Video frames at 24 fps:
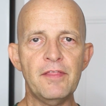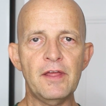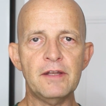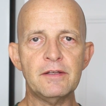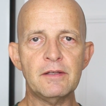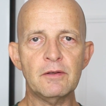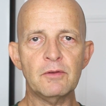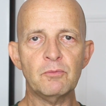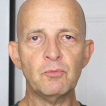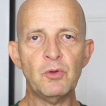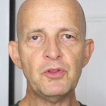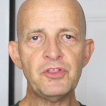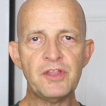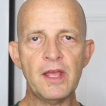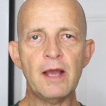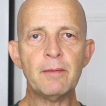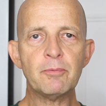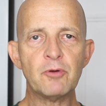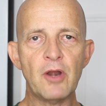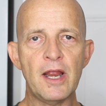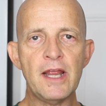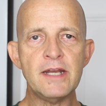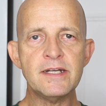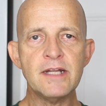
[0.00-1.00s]
that with the
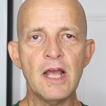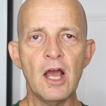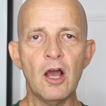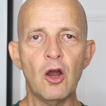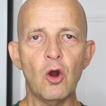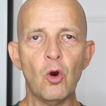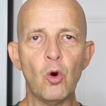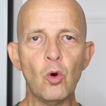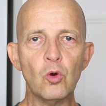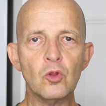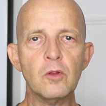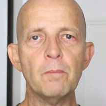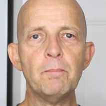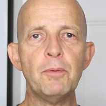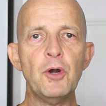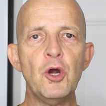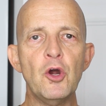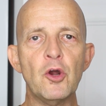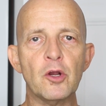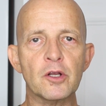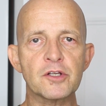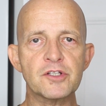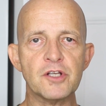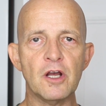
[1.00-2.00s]
upgrade all the
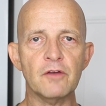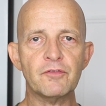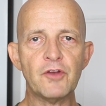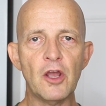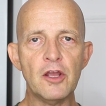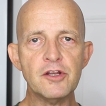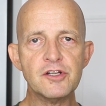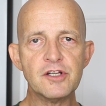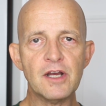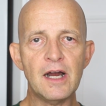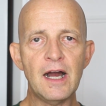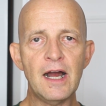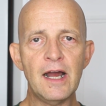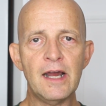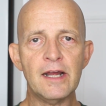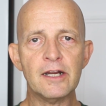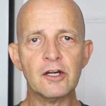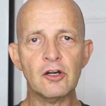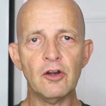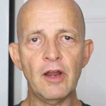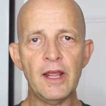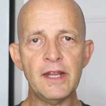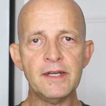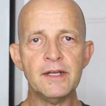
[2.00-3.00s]
perks of going to a
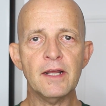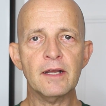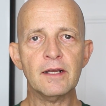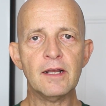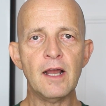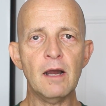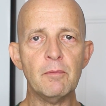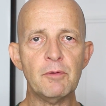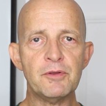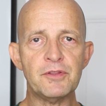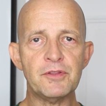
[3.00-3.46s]
higher grade come